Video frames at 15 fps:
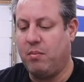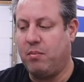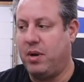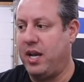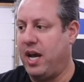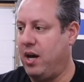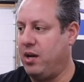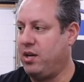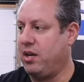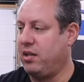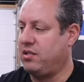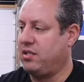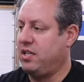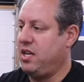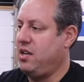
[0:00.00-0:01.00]
But now you
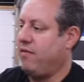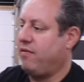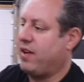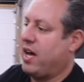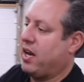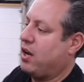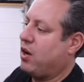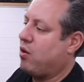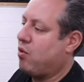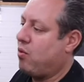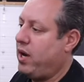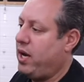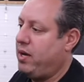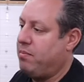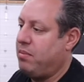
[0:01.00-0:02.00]
can see you've got a
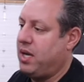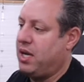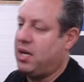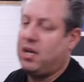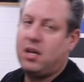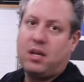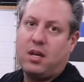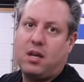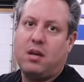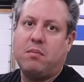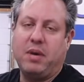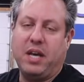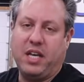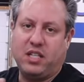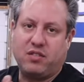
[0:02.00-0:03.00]
great big
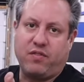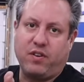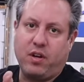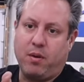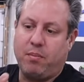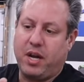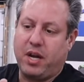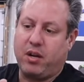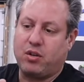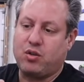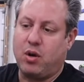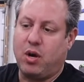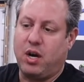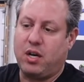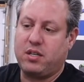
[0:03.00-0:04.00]
base for your bigger
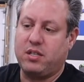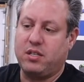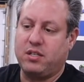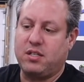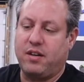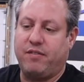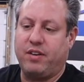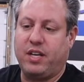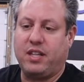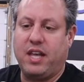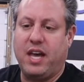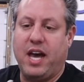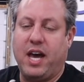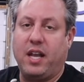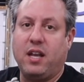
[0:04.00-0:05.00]
trucks and stuff like
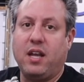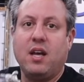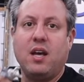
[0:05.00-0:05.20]
that.